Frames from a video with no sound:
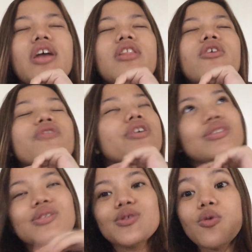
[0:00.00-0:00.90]
I love
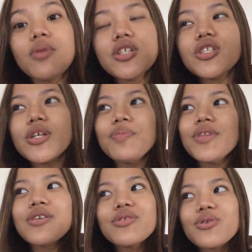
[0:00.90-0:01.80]
her so much.
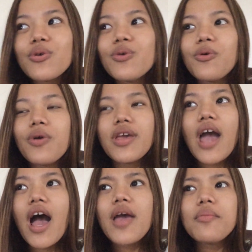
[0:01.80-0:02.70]
So
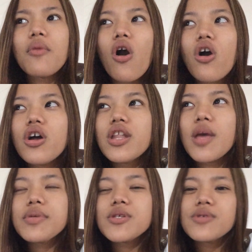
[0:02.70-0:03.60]
yeah, I'm on
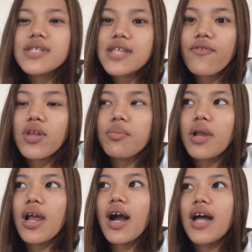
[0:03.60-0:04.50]
episode 7
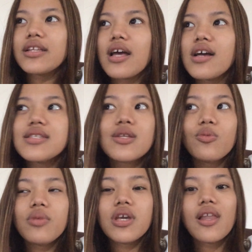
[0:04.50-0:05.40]
pa lang ata. Kasi
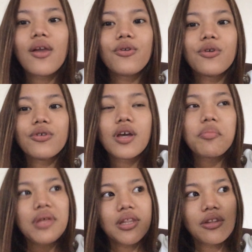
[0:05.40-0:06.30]
tumigil ako nung
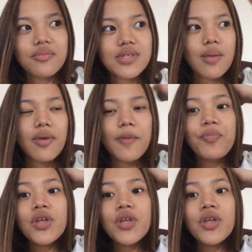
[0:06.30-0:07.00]
nag-midterms kami.